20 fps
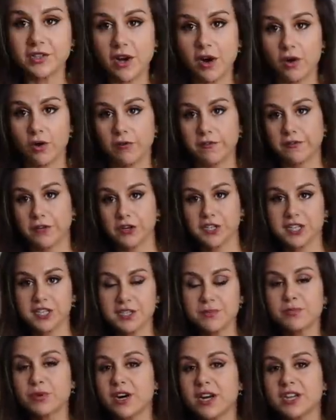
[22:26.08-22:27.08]
so
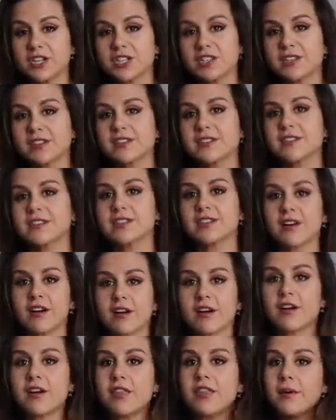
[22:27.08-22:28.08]
first impression, these
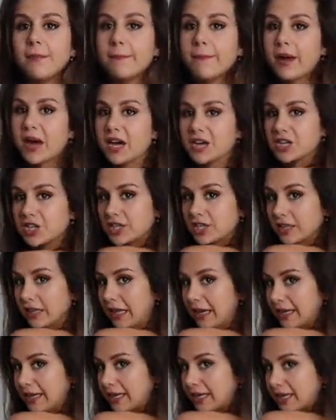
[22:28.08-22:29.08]
are the mesh
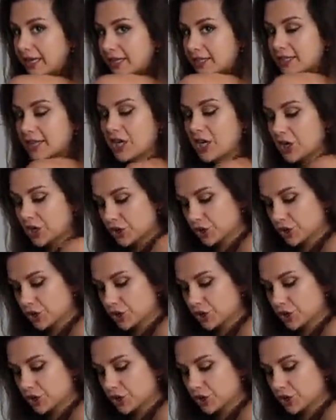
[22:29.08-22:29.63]
leggings.